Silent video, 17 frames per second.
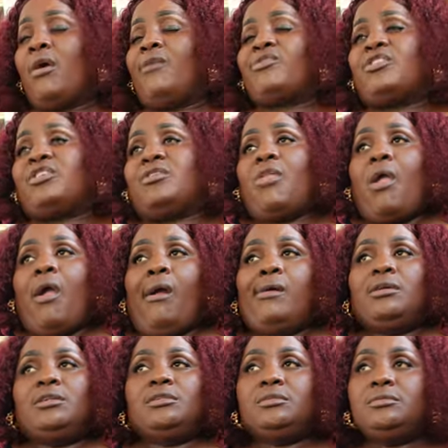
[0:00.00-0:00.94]
So,
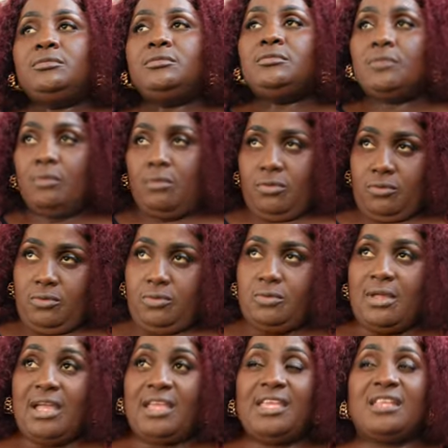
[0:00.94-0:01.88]

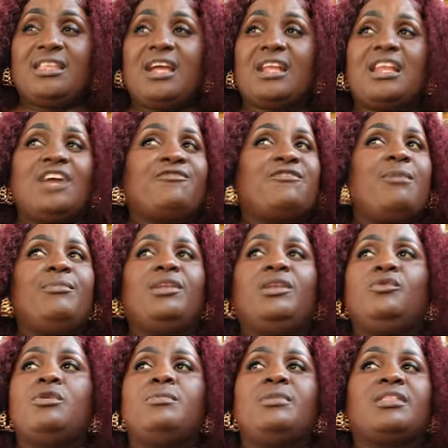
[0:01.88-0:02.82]
at 8 o'clock from me
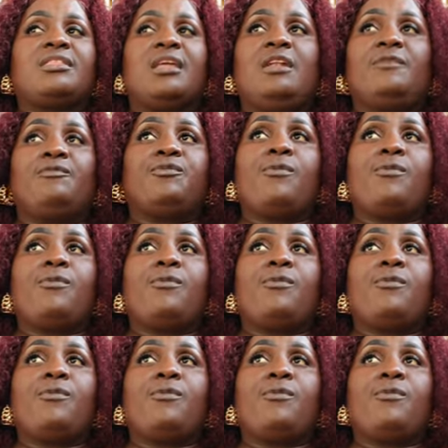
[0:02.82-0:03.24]
know myself.